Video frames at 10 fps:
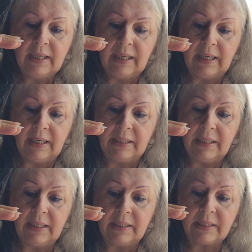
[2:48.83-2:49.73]
and
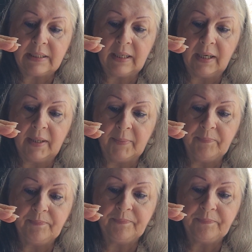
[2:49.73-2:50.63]
it's
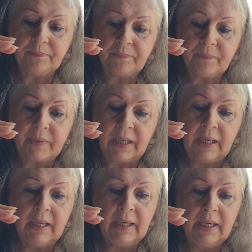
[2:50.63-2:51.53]

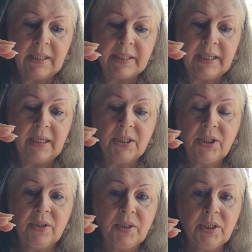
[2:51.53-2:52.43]
like a
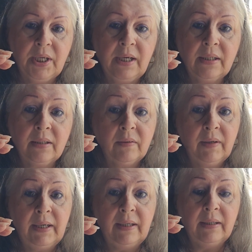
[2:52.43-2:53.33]
juice jug,
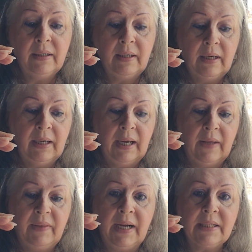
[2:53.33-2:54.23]
right?
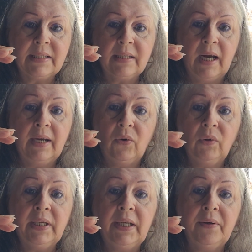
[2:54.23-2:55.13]
And I
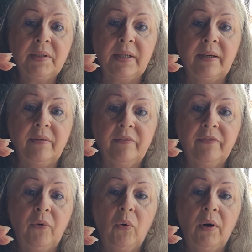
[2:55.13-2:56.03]
only use it
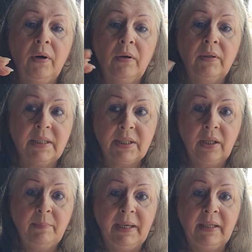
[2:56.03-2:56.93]
for, it's on
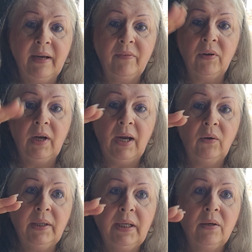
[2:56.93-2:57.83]
the main level. I
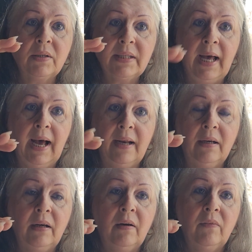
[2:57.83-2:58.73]
only use that
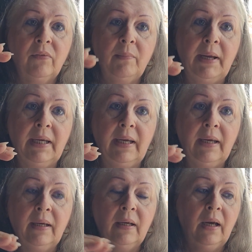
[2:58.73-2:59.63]
for
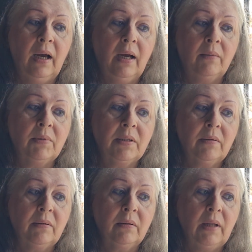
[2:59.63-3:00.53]
making
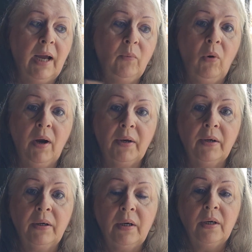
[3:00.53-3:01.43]
lye
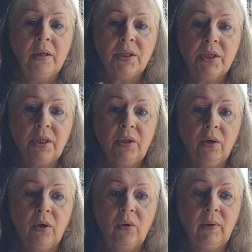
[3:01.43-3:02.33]
water. So you
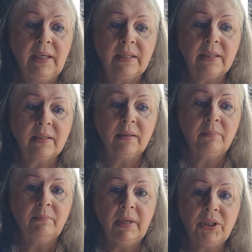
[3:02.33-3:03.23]
always
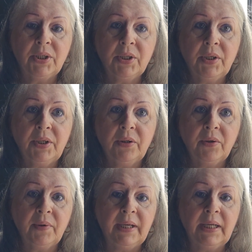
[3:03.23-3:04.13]
measure your
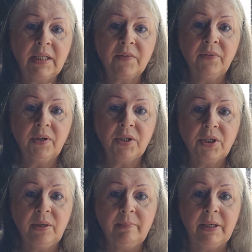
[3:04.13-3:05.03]
ingredients
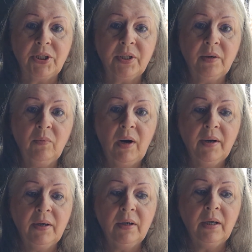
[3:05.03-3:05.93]
first. You measure your
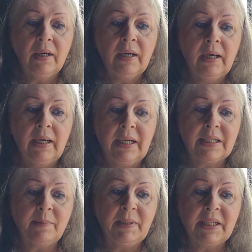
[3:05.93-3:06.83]
water. It has
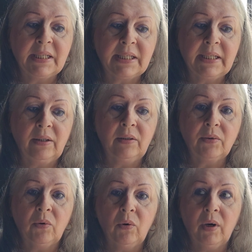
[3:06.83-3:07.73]
to be distilled
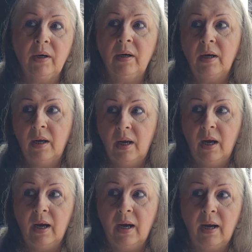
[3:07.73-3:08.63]
or
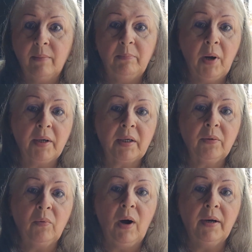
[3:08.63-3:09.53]

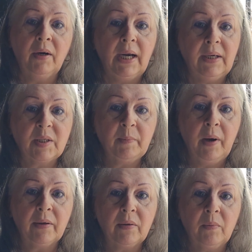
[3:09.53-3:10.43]
bottled water. I use
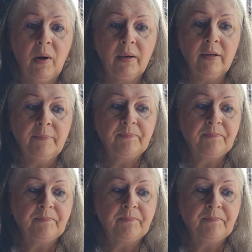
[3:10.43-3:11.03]
bottled water.